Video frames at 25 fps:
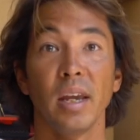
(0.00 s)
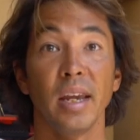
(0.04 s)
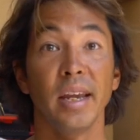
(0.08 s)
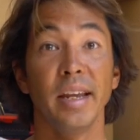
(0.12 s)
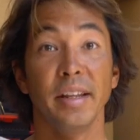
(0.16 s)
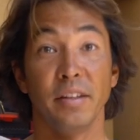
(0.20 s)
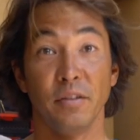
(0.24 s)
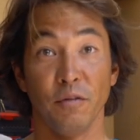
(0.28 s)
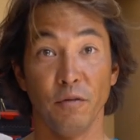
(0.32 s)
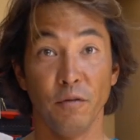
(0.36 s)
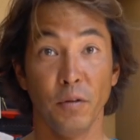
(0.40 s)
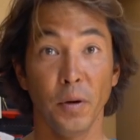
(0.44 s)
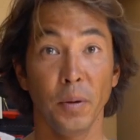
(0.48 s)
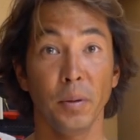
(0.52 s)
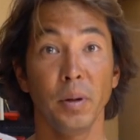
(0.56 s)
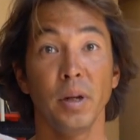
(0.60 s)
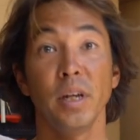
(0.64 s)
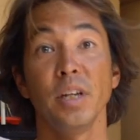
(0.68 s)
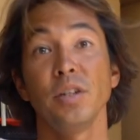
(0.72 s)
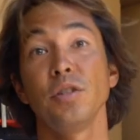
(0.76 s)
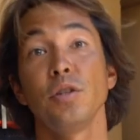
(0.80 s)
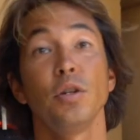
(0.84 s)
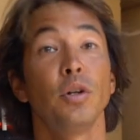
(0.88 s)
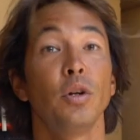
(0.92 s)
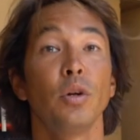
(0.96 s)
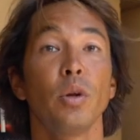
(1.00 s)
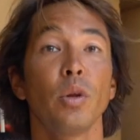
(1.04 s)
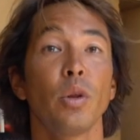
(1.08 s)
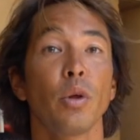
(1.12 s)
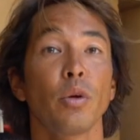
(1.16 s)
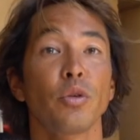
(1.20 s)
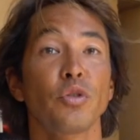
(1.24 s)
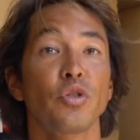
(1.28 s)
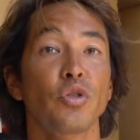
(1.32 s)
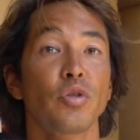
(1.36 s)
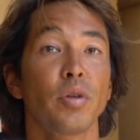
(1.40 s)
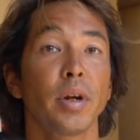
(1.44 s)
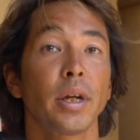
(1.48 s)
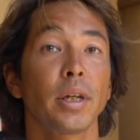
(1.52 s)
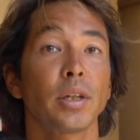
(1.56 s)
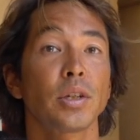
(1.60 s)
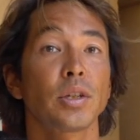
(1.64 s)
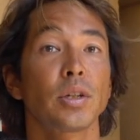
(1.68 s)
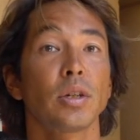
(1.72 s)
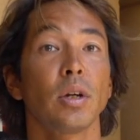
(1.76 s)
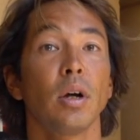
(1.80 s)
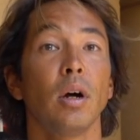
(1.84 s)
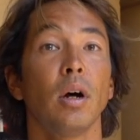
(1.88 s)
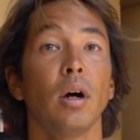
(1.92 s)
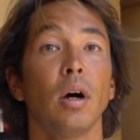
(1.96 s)
It's very easy to do those
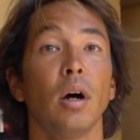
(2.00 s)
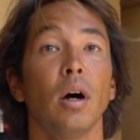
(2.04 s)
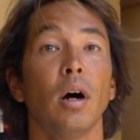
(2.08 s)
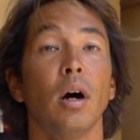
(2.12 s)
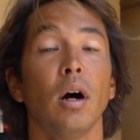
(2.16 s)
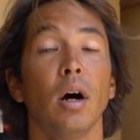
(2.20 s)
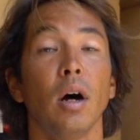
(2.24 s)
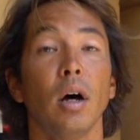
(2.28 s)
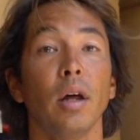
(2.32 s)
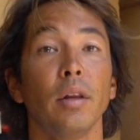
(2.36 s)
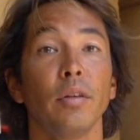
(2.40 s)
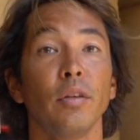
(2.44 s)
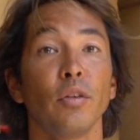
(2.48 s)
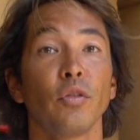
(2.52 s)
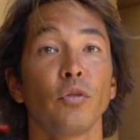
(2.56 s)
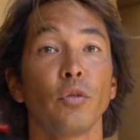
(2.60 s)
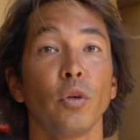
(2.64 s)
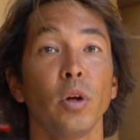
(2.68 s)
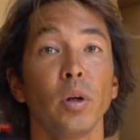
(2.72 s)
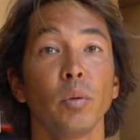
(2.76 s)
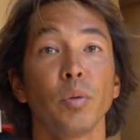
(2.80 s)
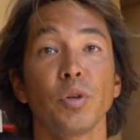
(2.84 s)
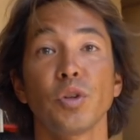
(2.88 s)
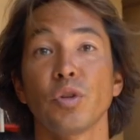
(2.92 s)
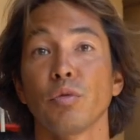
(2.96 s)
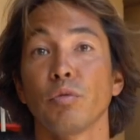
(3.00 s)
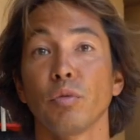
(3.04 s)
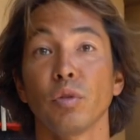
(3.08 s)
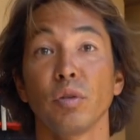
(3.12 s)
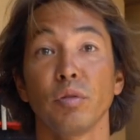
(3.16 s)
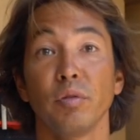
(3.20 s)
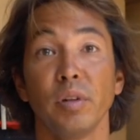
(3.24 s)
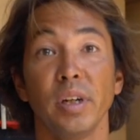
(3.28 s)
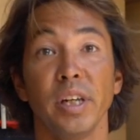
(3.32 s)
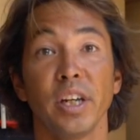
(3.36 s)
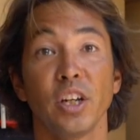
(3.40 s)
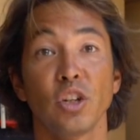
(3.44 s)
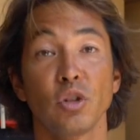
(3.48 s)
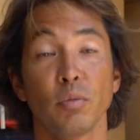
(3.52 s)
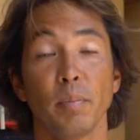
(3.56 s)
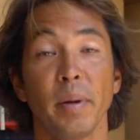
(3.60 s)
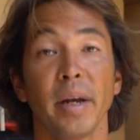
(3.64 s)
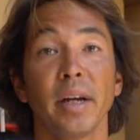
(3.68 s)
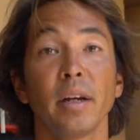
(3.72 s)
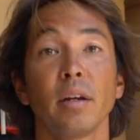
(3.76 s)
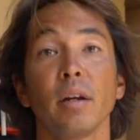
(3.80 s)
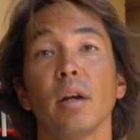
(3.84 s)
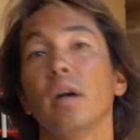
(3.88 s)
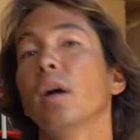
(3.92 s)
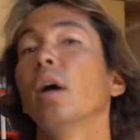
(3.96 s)
tricks on this foil, which you wouldn't really
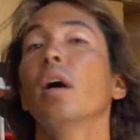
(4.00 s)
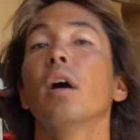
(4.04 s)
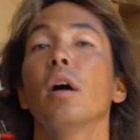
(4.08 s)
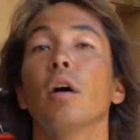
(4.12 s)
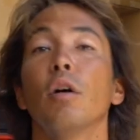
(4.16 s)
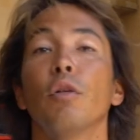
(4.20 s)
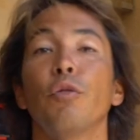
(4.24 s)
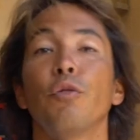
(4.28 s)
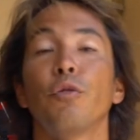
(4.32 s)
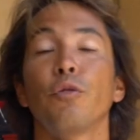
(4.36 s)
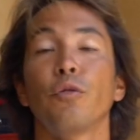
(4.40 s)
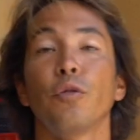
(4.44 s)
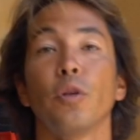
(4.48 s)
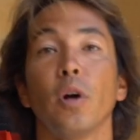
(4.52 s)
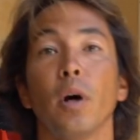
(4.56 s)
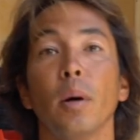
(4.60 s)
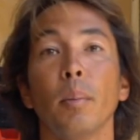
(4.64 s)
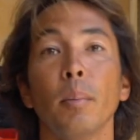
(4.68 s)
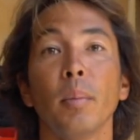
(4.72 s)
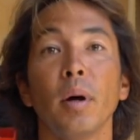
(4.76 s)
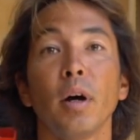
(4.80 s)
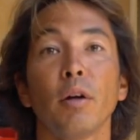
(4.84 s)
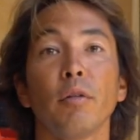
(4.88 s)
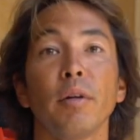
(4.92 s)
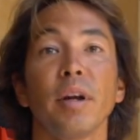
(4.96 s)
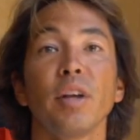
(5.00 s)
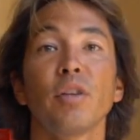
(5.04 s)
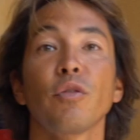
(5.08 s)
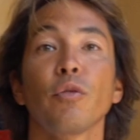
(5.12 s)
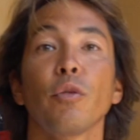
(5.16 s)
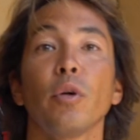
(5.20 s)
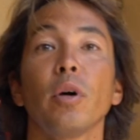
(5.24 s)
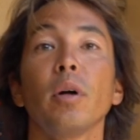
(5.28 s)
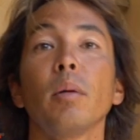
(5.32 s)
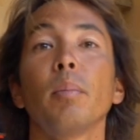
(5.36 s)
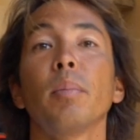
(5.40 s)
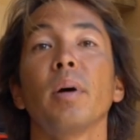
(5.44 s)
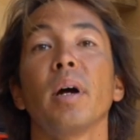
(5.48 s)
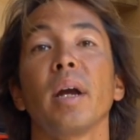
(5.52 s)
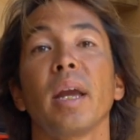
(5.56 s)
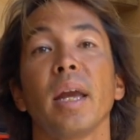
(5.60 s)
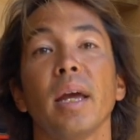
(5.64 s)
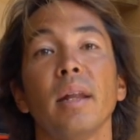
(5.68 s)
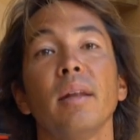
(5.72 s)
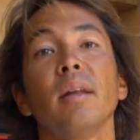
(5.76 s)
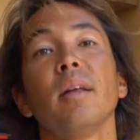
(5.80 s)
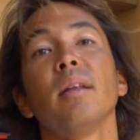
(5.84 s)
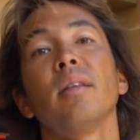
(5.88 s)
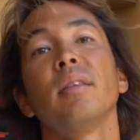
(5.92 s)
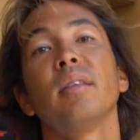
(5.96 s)
expect from a race foil. But
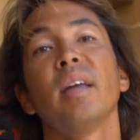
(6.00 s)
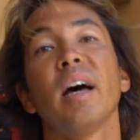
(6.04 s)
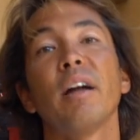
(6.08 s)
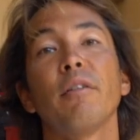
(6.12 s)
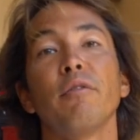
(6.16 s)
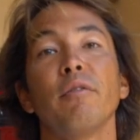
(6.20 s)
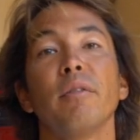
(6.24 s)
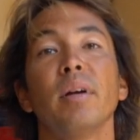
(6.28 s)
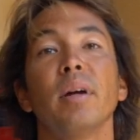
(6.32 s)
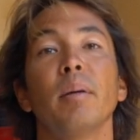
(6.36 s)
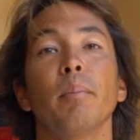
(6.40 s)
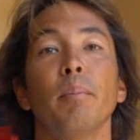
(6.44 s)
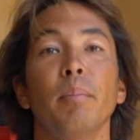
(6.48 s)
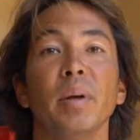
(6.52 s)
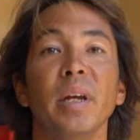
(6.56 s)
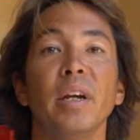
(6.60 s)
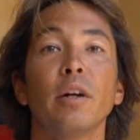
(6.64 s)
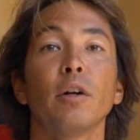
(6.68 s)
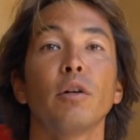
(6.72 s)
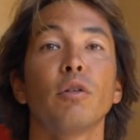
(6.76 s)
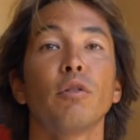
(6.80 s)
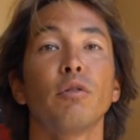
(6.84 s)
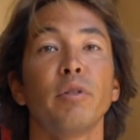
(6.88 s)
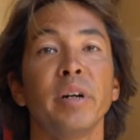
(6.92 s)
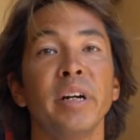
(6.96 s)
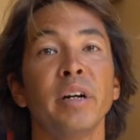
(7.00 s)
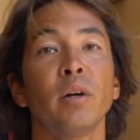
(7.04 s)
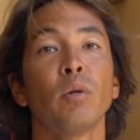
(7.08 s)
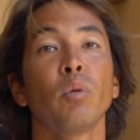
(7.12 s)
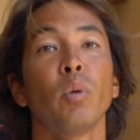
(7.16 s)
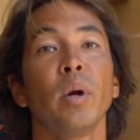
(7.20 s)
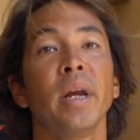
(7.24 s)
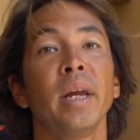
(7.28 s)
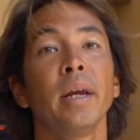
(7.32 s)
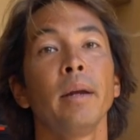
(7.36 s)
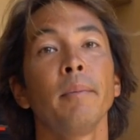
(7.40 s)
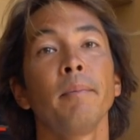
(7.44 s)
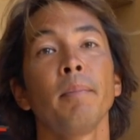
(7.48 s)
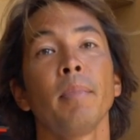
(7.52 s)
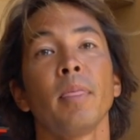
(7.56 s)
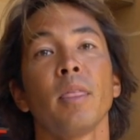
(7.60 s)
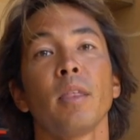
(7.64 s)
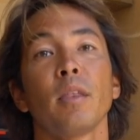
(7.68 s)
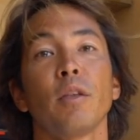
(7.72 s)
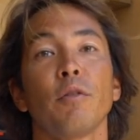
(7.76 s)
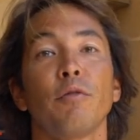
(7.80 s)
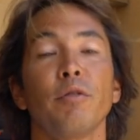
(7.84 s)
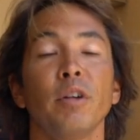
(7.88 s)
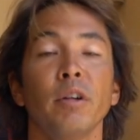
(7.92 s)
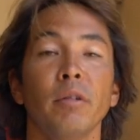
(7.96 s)
again, that bigger rear wing,
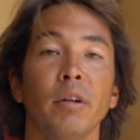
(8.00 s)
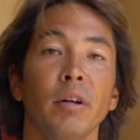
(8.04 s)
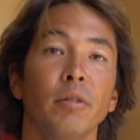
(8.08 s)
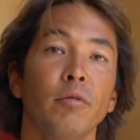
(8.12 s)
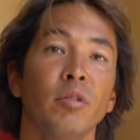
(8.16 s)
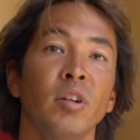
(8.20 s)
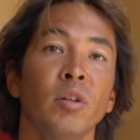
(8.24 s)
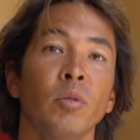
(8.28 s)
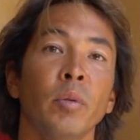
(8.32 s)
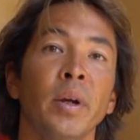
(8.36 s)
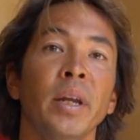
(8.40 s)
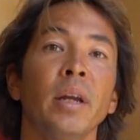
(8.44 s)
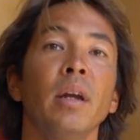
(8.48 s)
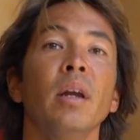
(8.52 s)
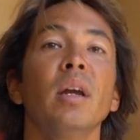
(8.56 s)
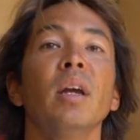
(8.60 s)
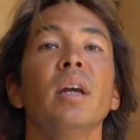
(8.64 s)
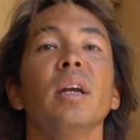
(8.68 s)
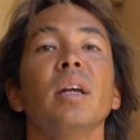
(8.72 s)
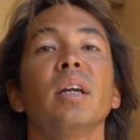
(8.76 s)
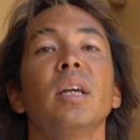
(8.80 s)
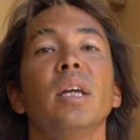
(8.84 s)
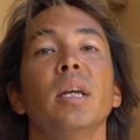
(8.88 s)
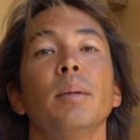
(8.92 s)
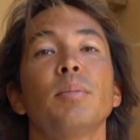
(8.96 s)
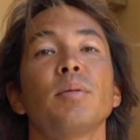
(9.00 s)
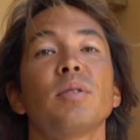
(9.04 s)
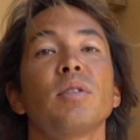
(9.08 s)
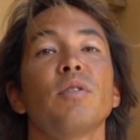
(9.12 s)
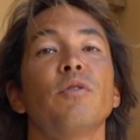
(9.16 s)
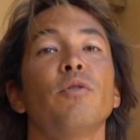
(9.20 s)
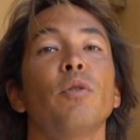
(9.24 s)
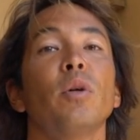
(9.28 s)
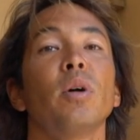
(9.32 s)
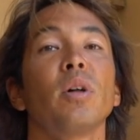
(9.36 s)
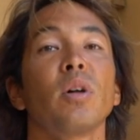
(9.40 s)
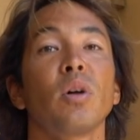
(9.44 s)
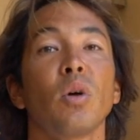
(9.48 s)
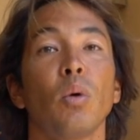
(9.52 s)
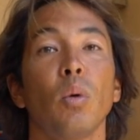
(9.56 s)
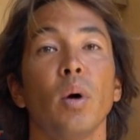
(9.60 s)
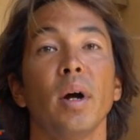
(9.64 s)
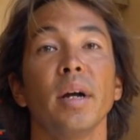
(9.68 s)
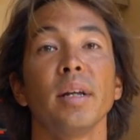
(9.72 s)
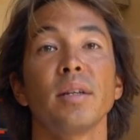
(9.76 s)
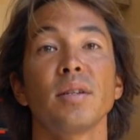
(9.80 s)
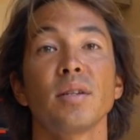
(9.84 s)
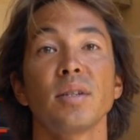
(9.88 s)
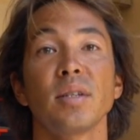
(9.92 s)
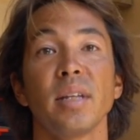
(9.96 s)
the free ride rear wing, keeps the foil
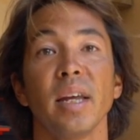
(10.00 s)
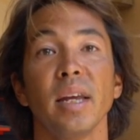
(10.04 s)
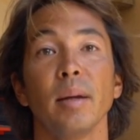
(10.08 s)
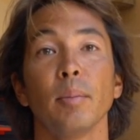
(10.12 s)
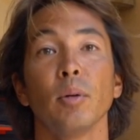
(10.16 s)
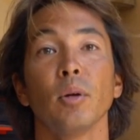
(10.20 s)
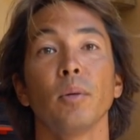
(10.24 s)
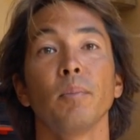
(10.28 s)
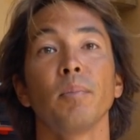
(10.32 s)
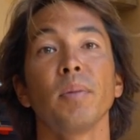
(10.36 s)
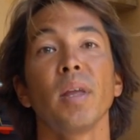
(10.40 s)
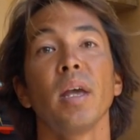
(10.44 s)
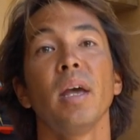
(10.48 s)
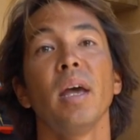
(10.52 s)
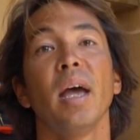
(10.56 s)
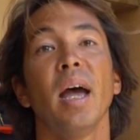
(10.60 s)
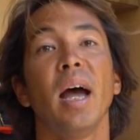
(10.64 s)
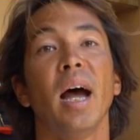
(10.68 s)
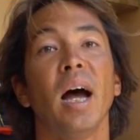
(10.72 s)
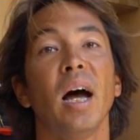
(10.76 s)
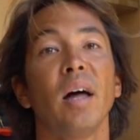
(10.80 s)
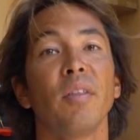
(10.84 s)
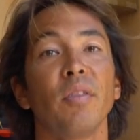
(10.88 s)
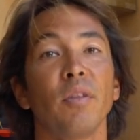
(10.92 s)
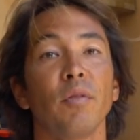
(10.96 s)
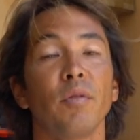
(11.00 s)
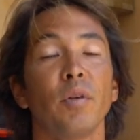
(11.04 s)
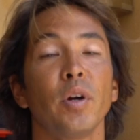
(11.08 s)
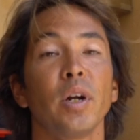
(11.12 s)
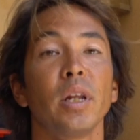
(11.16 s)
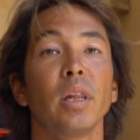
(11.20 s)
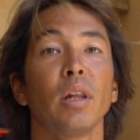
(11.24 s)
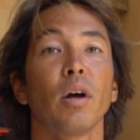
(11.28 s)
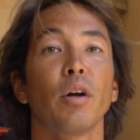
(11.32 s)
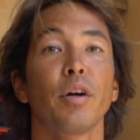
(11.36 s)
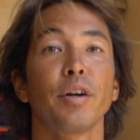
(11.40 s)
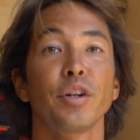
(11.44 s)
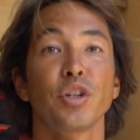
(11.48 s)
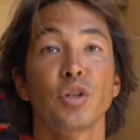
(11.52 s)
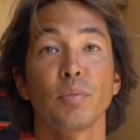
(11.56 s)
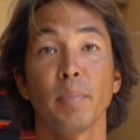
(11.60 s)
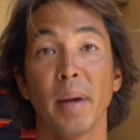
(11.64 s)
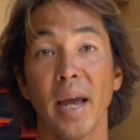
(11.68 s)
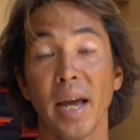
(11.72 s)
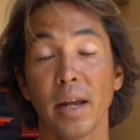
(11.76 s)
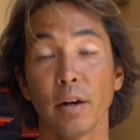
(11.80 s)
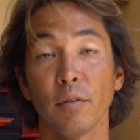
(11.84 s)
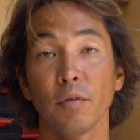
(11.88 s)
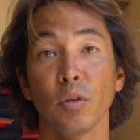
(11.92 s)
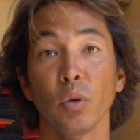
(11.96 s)
quite stable. And the very large
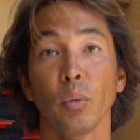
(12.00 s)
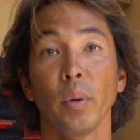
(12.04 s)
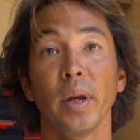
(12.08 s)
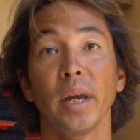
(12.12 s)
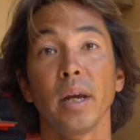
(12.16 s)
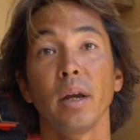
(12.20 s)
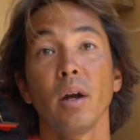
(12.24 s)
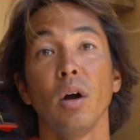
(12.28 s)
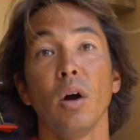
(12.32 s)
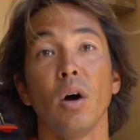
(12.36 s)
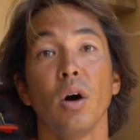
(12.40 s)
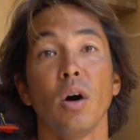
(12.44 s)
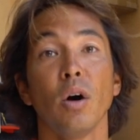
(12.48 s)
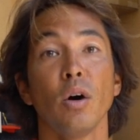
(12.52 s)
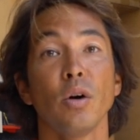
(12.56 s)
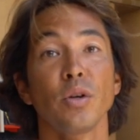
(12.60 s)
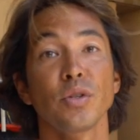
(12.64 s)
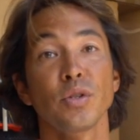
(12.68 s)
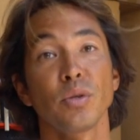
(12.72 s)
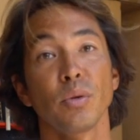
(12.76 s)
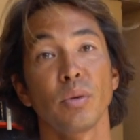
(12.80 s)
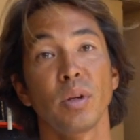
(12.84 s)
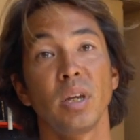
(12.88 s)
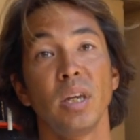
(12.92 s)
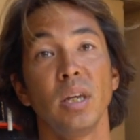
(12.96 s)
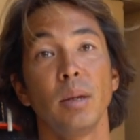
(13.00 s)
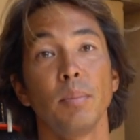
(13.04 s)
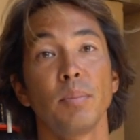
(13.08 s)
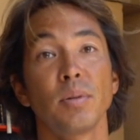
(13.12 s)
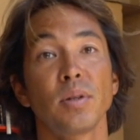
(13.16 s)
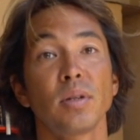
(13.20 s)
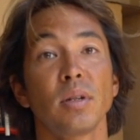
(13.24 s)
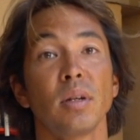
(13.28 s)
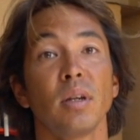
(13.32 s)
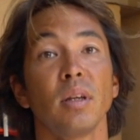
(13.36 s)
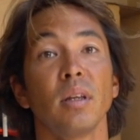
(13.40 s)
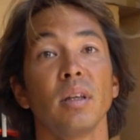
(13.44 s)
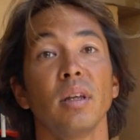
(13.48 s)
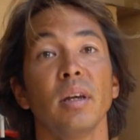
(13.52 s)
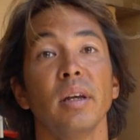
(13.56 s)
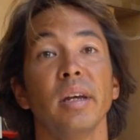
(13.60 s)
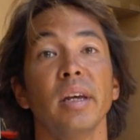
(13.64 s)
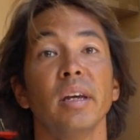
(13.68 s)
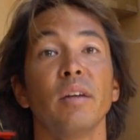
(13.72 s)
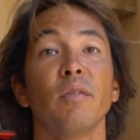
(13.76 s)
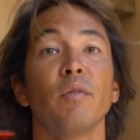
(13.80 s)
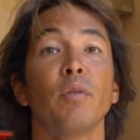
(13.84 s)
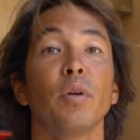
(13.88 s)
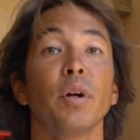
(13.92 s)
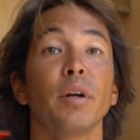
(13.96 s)
span of the wing also keeps
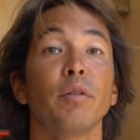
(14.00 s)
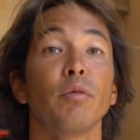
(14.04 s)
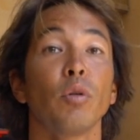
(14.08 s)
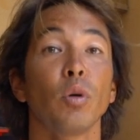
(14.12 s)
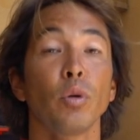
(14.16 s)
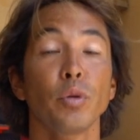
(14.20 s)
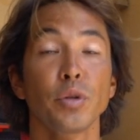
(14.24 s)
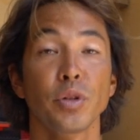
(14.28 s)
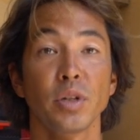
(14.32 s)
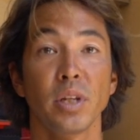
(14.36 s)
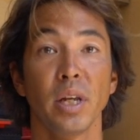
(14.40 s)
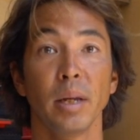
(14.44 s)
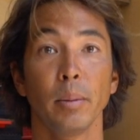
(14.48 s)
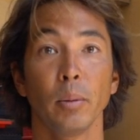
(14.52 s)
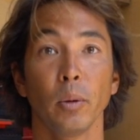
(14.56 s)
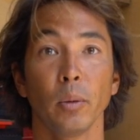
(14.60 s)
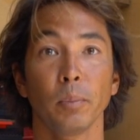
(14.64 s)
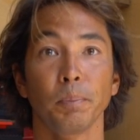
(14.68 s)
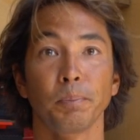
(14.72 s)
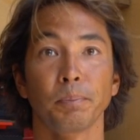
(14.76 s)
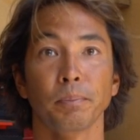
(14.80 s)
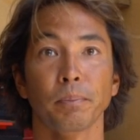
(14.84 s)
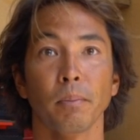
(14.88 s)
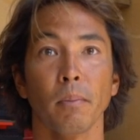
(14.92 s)
it very roll stable.